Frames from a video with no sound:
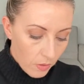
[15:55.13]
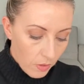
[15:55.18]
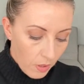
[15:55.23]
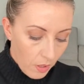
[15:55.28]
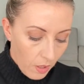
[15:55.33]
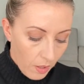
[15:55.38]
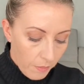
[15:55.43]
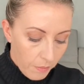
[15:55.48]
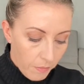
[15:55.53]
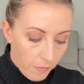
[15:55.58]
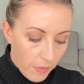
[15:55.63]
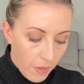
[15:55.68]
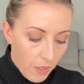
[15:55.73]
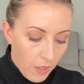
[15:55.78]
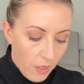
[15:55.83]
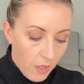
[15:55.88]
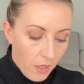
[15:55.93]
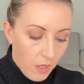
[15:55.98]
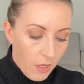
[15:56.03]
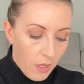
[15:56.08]
in
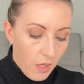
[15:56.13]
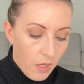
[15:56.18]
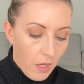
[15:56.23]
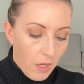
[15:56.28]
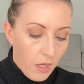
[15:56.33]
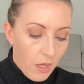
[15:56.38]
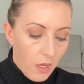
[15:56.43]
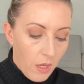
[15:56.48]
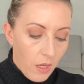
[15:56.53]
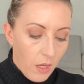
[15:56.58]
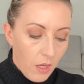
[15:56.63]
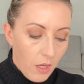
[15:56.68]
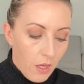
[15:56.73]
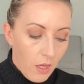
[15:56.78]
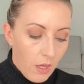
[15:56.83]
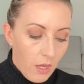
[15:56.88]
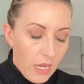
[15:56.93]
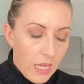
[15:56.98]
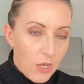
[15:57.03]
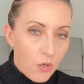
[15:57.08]

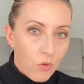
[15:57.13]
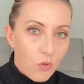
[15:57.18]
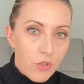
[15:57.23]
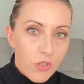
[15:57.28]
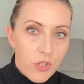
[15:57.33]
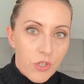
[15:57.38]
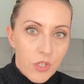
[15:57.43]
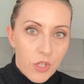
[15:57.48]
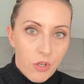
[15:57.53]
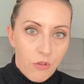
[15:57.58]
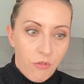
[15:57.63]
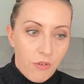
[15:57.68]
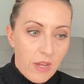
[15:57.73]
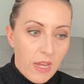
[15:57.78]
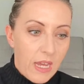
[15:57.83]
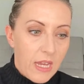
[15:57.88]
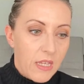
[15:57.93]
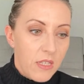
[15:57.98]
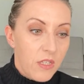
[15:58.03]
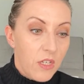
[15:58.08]
order to
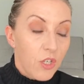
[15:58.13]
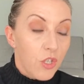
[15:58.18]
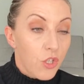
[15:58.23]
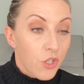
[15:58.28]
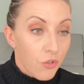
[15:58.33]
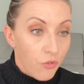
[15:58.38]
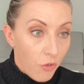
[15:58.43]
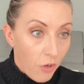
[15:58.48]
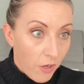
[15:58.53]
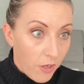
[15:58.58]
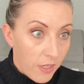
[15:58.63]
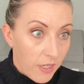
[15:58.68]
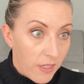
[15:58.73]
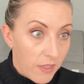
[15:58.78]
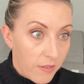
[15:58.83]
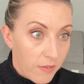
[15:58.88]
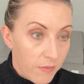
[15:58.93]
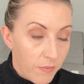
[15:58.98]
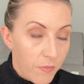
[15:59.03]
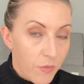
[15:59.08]
create a
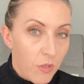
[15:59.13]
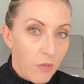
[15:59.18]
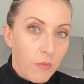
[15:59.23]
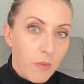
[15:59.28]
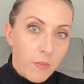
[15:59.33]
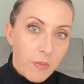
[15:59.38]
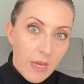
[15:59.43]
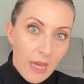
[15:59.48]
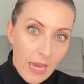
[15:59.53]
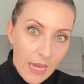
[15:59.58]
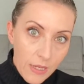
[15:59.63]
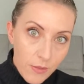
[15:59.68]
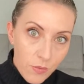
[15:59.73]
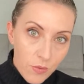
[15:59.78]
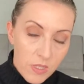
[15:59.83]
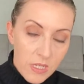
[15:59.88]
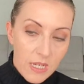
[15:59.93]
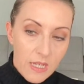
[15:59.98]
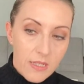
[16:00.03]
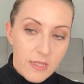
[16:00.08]
shrine. So remember,
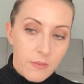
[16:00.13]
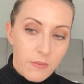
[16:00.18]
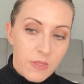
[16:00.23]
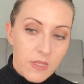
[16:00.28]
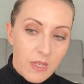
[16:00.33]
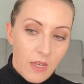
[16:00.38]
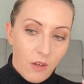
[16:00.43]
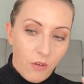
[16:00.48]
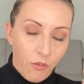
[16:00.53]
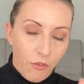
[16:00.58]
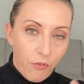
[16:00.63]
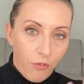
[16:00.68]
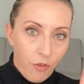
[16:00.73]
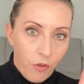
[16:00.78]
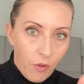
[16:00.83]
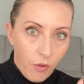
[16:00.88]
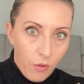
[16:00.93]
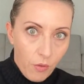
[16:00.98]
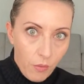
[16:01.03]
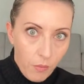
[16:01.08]
Edward has himself
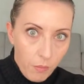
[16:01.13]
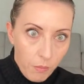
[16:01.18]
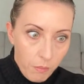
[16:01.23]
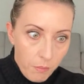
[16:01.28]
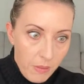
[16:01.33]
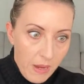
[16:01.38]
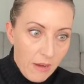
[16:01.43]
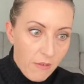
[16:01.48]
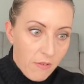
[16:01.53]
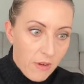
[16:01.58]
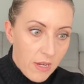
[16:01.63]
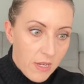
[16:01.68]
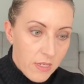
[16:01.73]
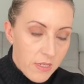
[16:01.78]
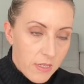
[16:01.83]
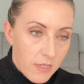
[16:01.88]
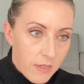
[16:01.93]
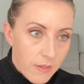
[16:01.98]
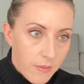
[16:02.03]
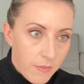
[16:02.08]
buried